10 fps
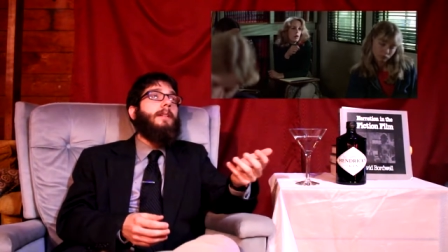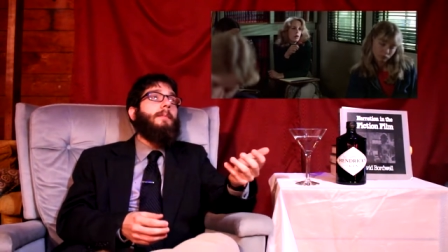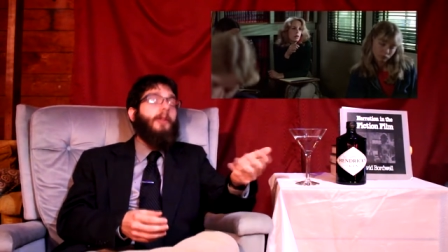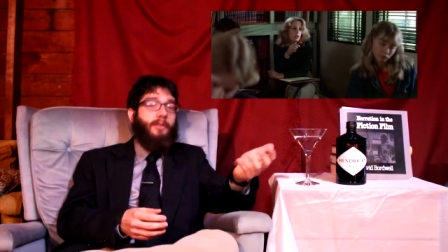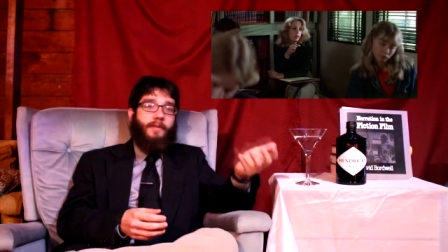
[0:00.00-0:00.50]

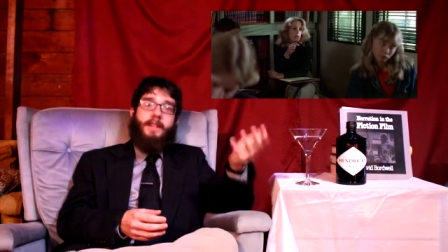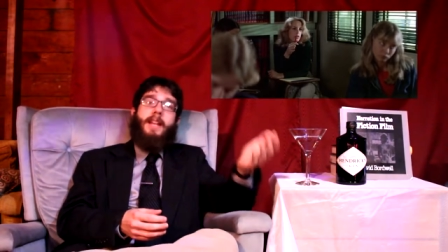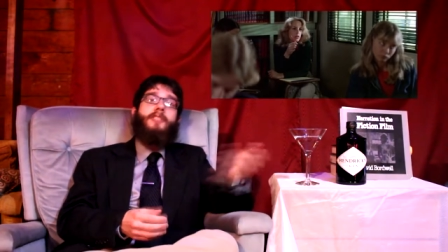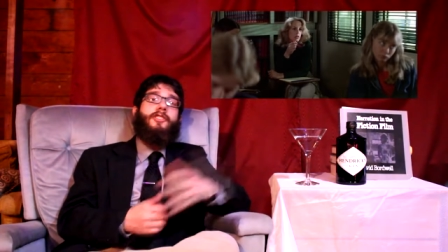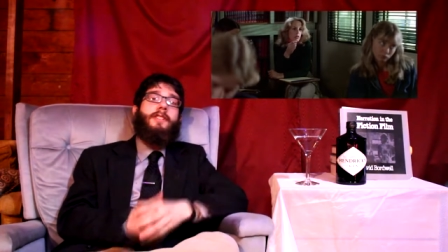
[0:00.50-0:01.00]
Birth of a
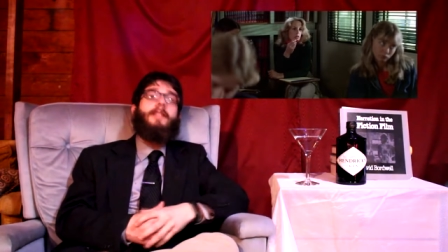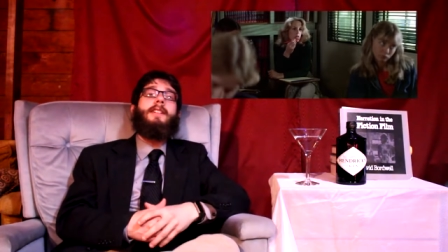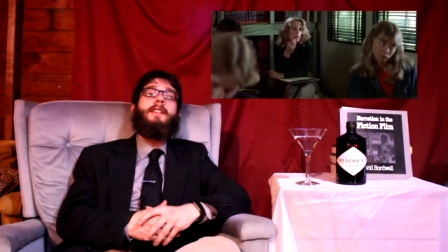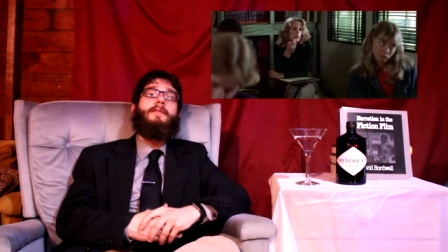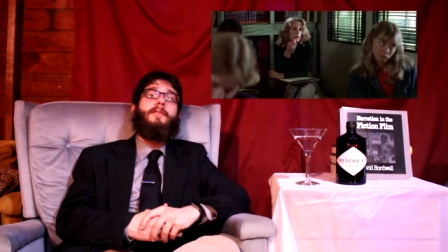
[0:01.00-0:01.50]
Nation
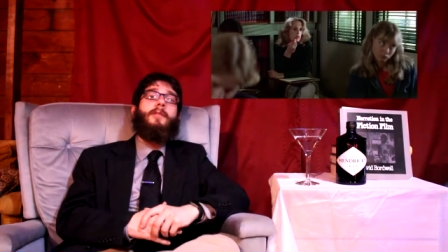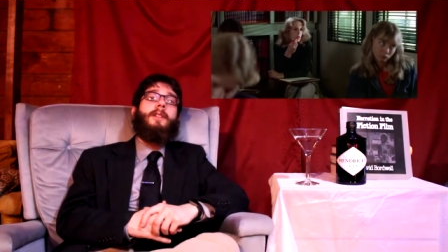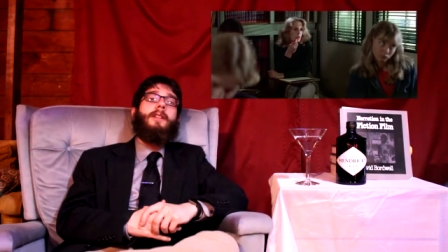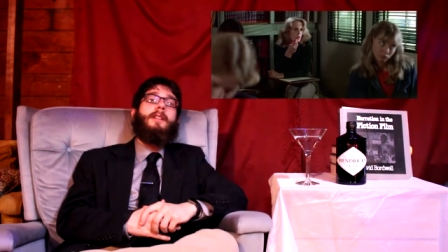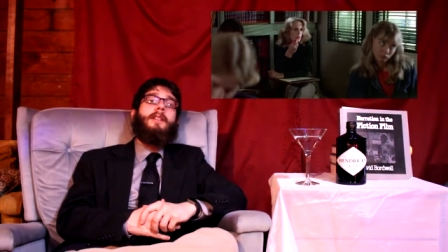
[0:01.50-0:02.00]
did
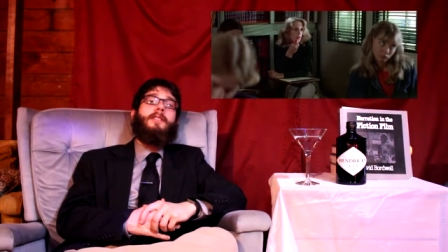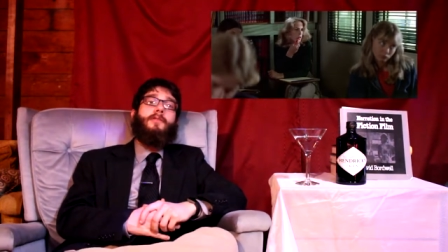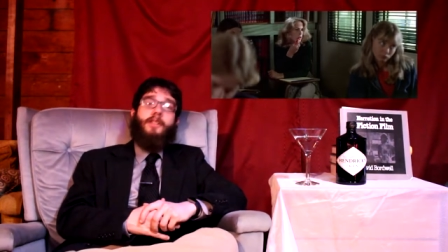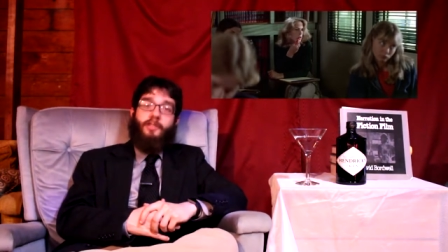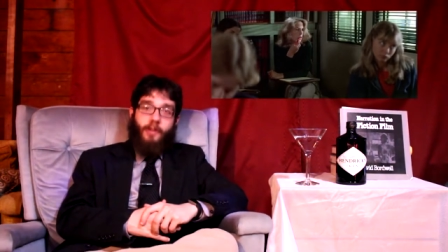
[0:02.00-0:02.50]
for
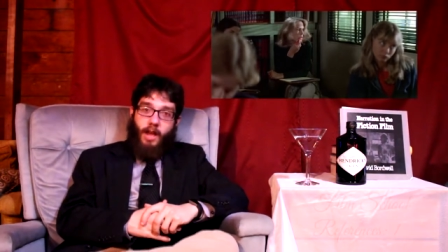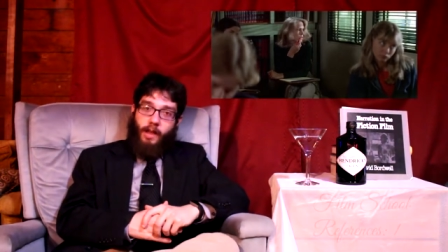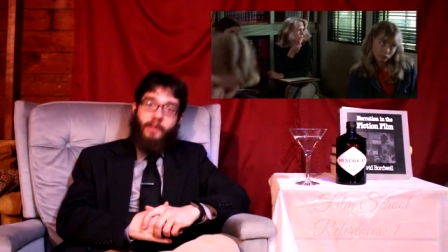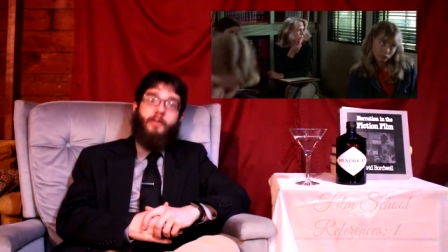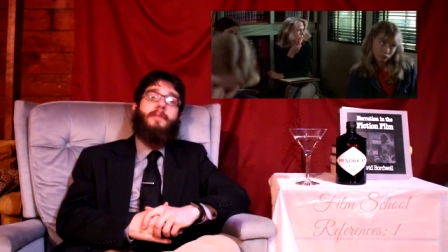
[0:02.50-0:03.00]
traditional
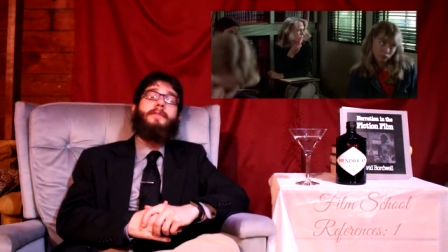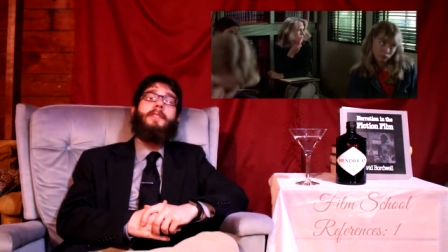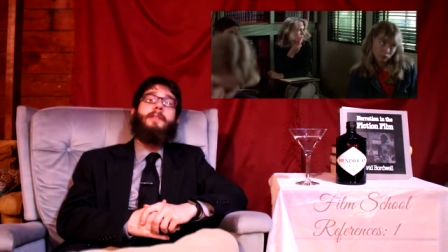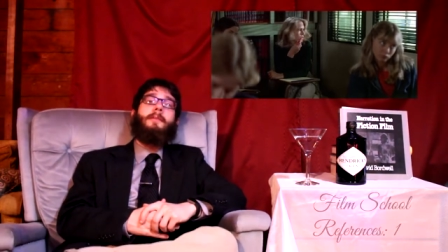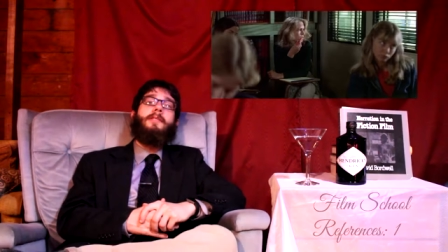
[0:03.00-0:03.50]
Hollywood
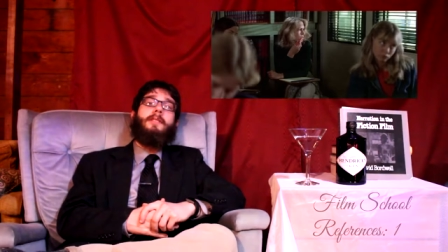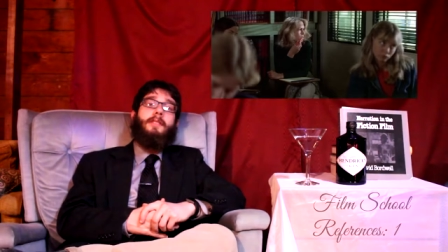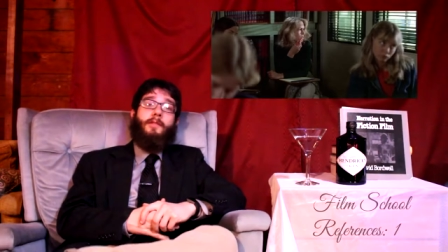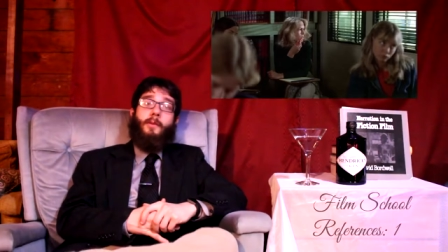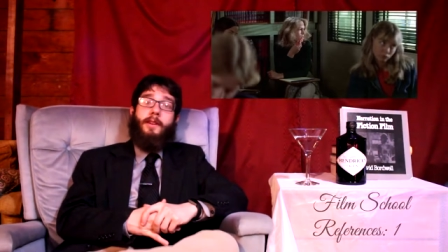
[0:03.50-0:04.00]
films
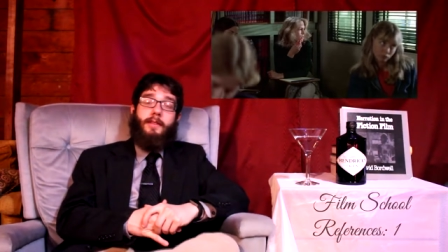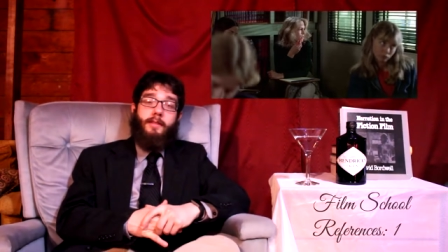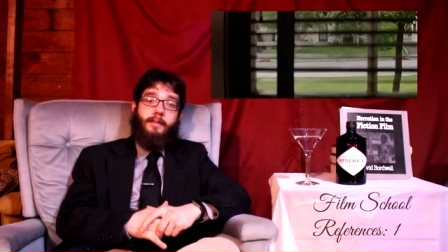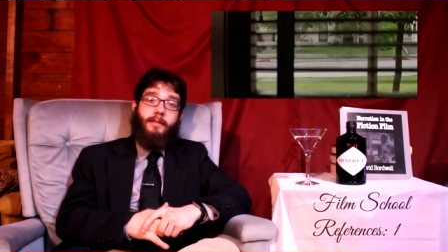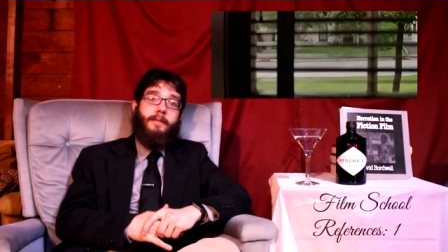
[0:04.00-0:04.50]
in the 20s.